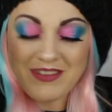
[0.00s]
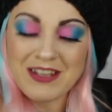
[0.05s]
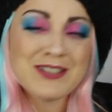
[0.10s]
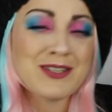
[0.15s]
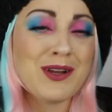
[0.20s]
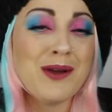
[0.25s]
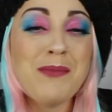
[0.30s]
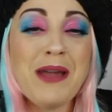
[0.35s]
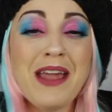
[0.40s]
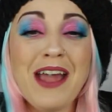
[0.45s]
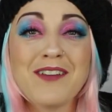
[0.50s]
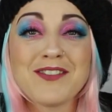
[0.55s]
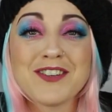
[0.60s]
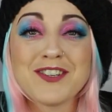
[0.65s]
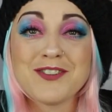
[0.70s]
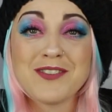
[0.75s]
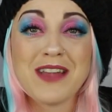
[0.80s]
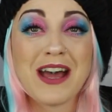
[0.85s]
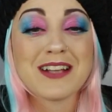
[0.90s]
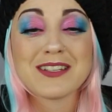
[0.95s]
so I may have to
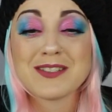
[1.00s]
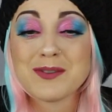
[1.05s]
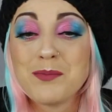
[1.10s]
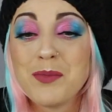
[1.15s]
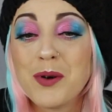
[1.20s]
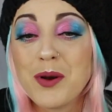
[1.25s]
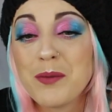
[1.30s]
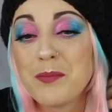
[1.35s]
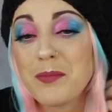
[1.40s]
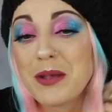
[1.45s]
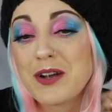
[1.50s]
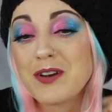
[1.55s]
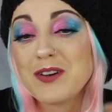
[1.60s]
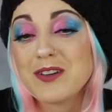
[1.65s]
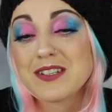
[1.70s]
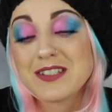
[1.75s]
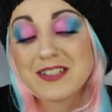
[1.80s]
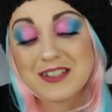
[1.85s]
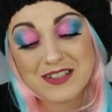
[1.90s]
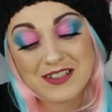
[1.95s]
do that at some point,
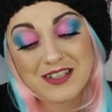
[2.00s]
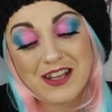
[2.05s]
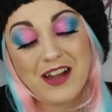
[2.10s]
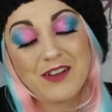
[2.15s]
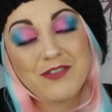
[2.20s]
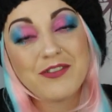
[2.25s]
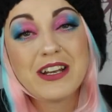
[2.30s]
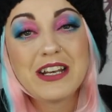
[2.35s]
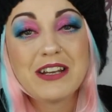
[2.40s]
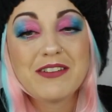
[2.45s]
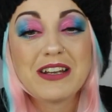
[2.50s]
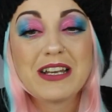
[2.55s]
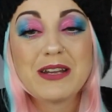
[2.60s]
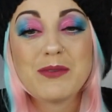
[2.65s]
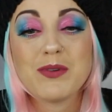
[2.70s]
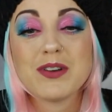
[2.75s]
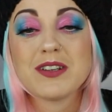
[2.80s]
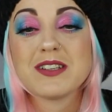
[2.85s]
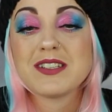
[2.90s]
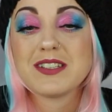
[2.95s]
because I really, really
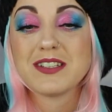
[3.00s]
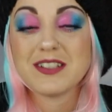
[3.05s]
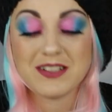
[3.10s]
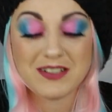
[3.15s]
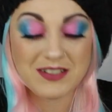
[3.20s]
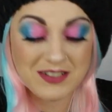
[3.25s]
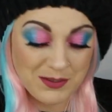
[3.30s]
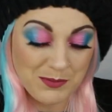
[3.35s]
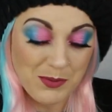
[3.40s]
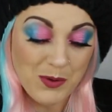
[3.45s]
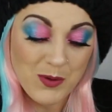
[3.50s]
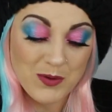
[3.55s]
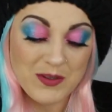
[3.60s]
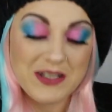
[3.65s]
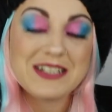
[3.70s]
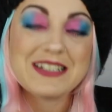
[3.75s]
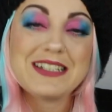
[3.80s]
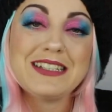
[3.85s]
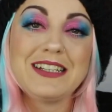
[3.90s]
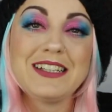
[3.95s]
want to support
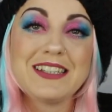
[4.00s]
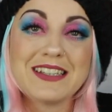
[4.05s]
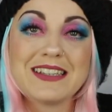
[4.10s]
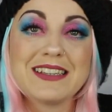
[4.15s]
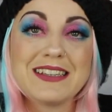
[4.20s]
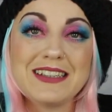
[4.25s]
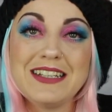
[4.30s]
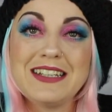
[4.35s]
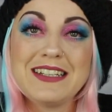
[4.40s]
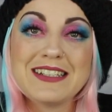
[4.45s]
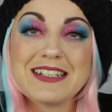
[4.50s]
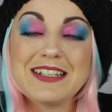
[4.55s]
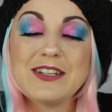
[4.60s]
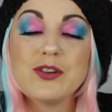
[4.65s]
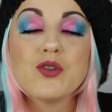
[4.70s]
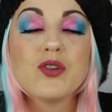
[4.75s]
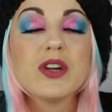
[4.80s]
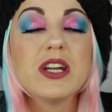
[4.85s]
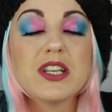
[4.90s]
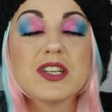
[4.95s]
these little
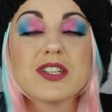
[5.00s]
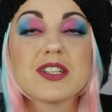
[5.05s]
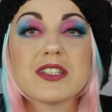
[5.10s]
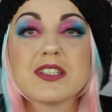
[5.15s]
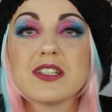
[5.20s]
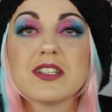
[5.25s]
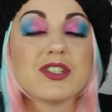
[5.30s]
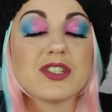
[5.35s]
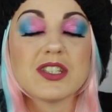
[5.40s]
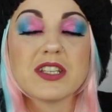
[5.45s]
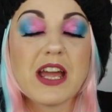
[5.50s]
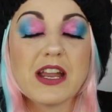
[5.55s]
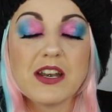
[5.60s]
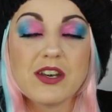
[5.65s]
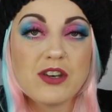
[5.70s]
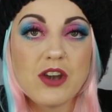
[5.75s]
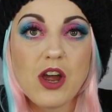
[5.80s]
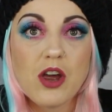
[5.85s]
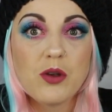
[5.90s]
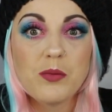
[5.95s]
creatures that just get
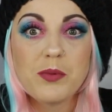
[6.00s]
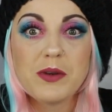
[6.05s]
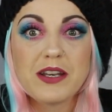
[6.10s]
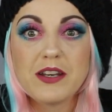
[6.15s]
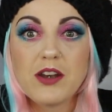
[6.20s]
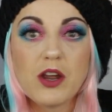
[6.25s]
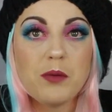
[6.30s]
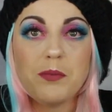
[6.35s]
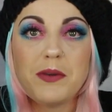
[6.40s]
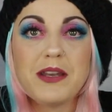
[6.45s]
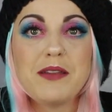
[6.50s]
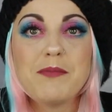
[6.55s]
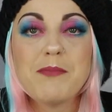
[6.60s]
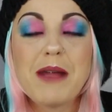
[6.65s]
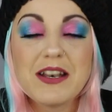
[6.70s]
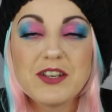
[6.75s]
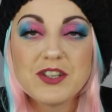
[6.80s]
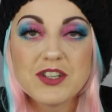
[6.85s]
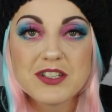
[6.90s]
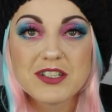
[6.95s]
nobody
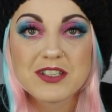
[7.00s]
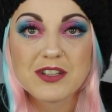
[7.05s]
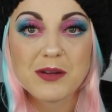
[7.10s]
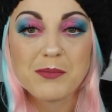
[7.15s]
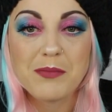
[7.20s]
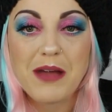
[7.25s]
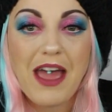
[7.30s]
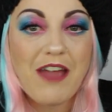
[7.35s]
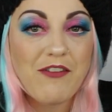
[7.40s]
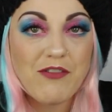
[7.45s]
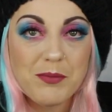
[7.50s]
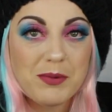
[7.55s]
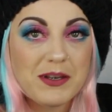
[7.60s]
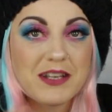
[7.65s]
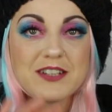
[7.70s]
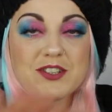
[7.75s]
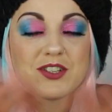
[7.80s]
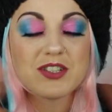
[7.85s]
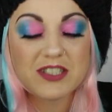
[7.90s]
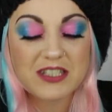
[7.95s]
mentions them.
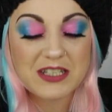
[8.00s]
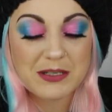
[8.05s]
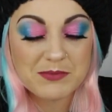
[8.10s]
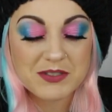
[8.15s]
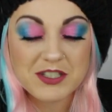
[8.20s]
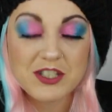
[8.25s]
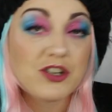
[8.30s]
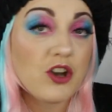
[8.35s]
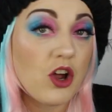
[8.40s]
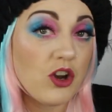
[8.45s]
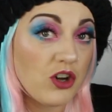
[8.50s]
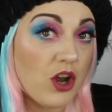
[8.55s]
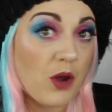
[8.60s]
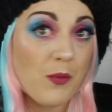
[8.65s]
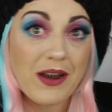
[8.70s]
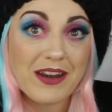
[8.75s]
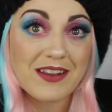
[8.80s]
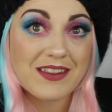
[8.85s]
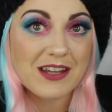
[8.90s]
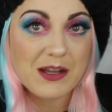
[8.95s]
Everybody just seems to not know
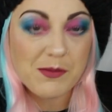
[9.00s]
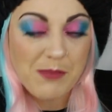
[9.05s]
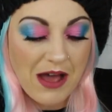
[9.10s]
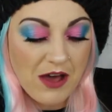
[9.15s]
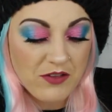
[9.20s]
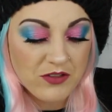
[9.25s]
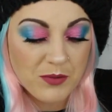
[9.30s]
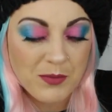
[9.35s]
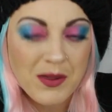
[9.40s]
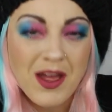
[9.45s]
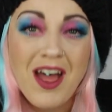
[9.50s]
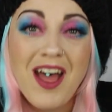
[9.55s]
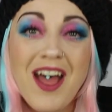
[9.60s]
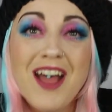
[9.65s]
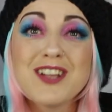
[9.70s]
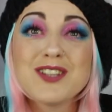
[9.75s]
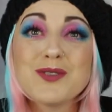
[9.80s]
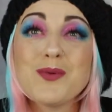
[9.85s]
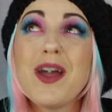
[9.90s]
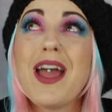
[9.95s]
anything about them.
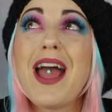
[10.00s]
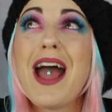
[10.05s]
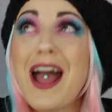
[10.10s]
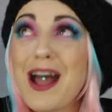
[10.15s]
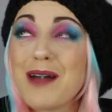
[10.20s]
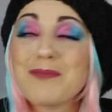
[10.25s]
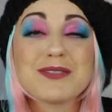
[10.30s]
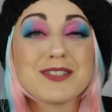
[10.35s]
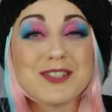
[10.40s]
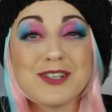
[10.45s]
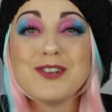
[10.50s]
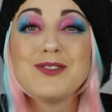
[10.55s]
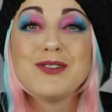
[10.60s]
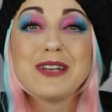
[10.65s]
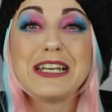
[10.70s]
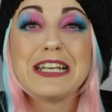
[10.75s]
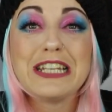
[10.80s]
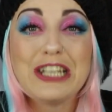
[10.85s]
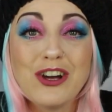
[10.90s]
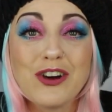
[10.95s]
So I
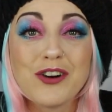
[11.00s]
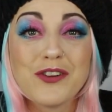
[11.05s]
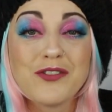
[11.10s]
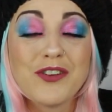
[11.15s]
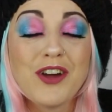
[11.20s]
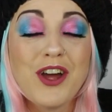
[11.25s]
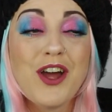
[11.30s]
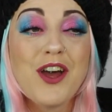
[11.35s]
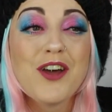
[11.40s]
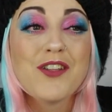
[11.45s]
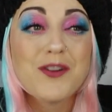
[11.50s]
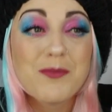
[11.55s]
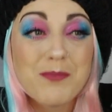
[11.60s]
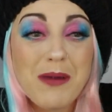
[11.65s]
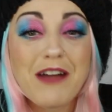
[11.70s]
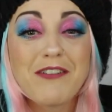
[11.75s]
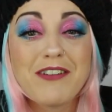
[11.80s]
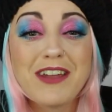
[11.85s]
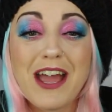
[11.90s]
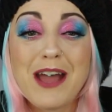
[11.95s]
absolutely love that
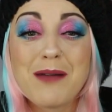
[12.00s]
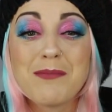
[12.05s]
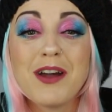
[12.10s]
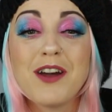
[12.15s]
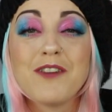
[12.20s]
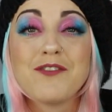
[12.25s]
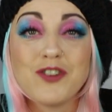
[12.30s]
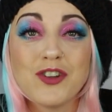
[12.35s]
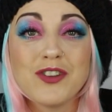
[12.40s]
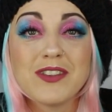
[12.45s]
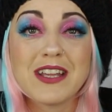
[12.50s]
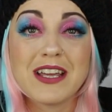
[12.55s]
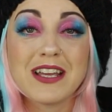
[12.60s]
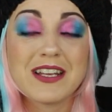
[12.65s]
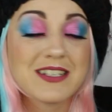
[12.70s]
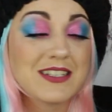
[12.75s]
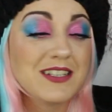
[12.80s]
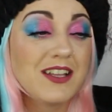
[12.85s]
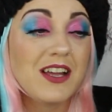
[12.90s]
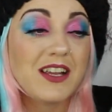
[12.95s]
Barry M have done
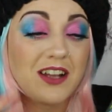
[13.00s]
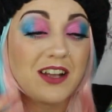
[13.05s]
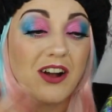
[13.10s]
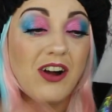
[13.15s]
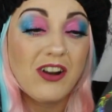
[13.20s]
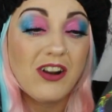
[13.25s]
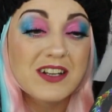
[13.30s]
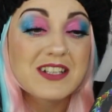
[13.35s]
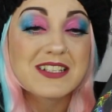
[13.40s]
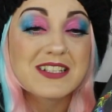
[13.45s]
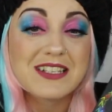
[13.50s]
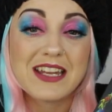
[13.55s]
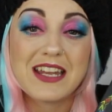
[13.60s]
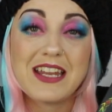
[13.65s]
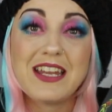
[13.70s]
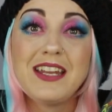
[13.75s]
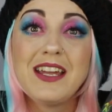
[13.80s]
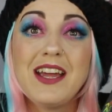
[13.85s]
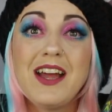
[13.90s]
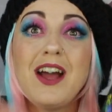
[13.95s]
this. Like,
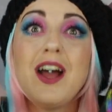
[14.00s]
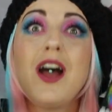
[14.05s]
honestly,